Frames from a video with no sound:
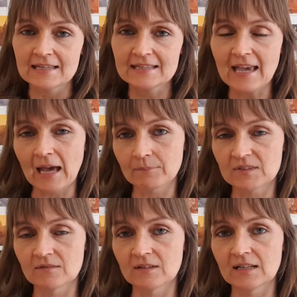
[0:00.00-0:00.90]

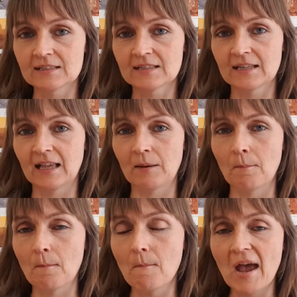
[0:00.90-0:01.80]
captivating
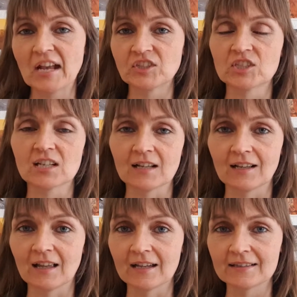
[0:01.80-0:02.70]
and magical
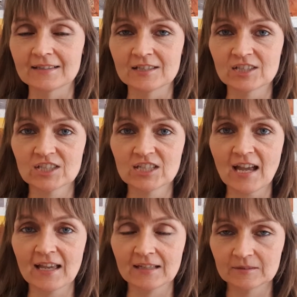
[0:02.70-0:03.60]
light and
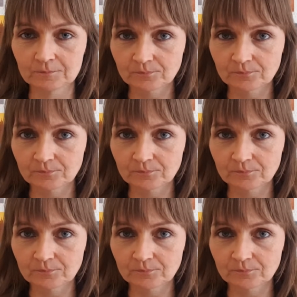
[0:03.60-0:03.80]
shade